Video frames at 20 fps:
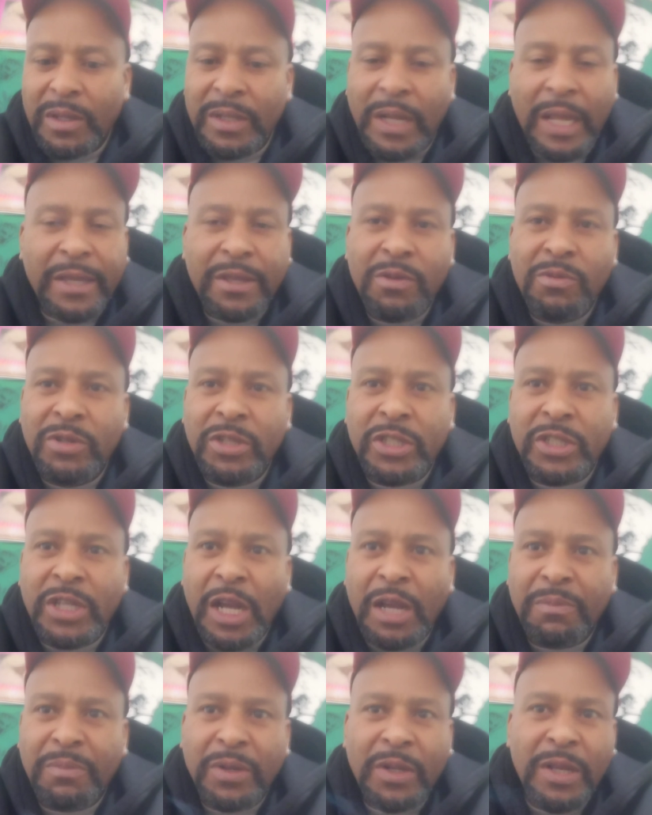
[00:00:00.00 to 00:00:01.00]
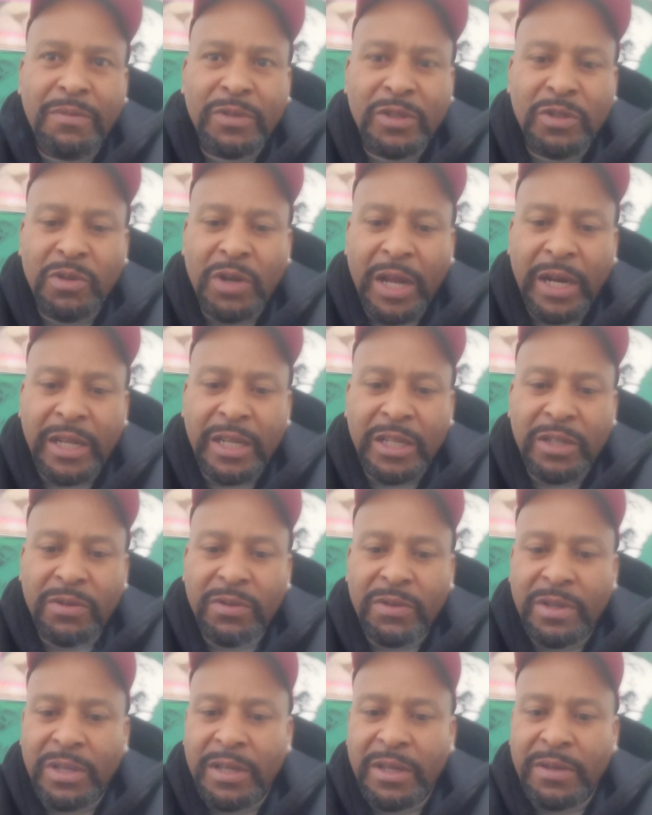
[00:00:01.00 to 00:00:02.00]
Like you just can't believe it. You gotta
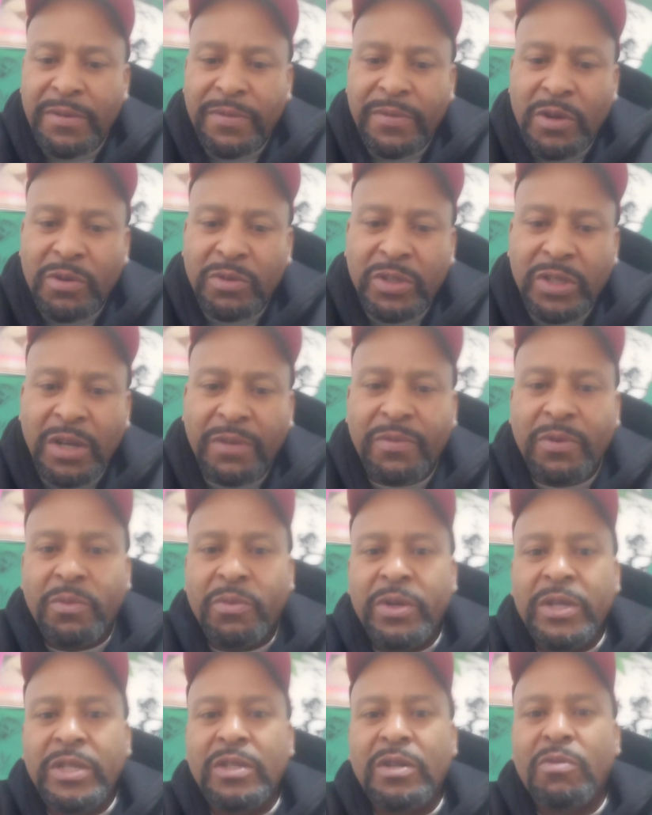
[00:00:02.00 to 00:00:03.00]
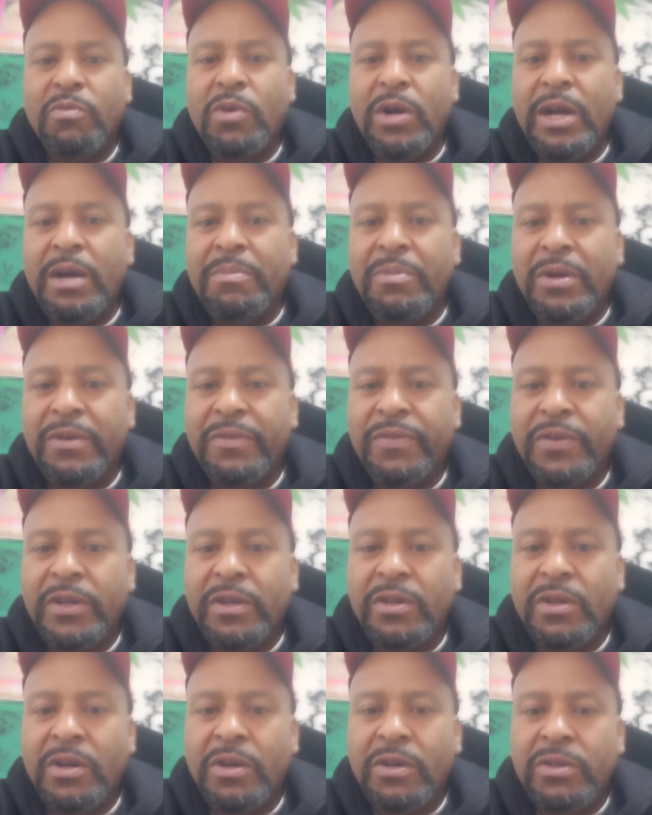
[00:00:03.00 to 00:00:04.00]
give give yourself a reason why a
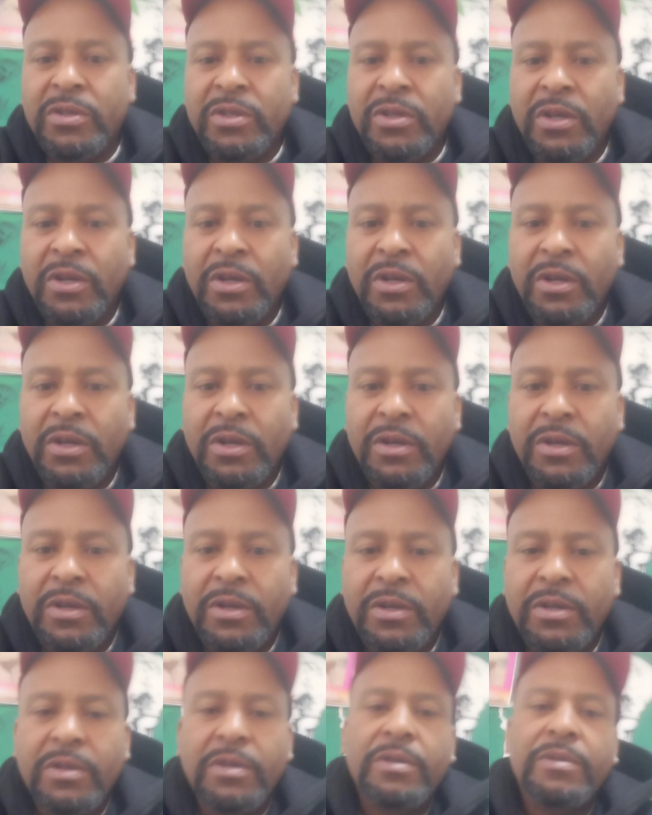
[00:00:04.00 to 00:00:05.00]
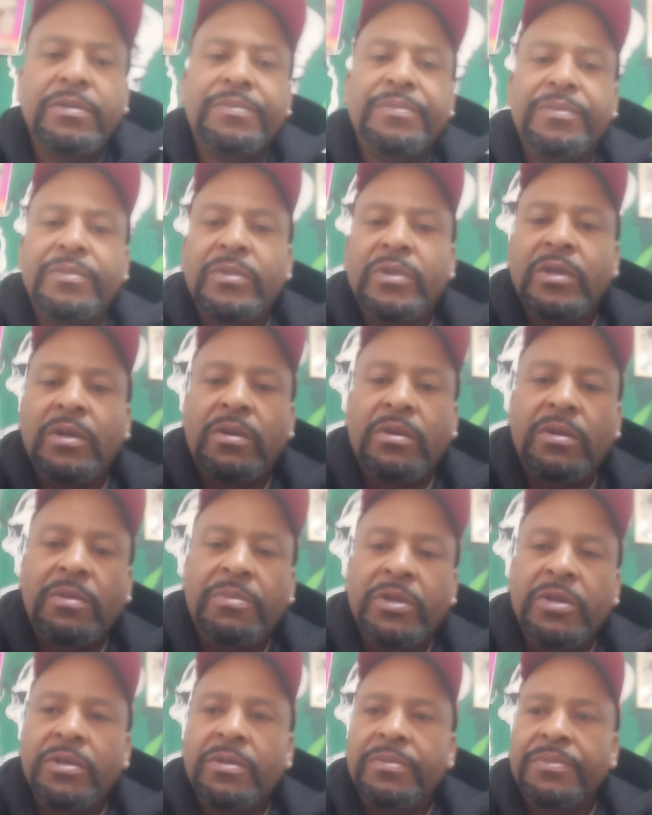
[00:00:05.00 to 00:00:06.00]
motherfucker lost. You know what I
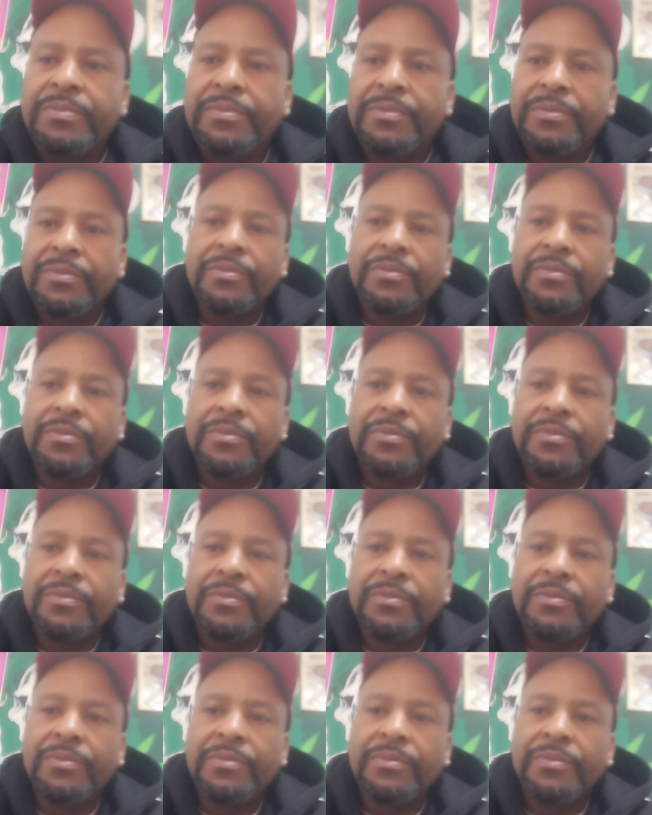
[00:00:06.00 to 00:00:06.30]
mean?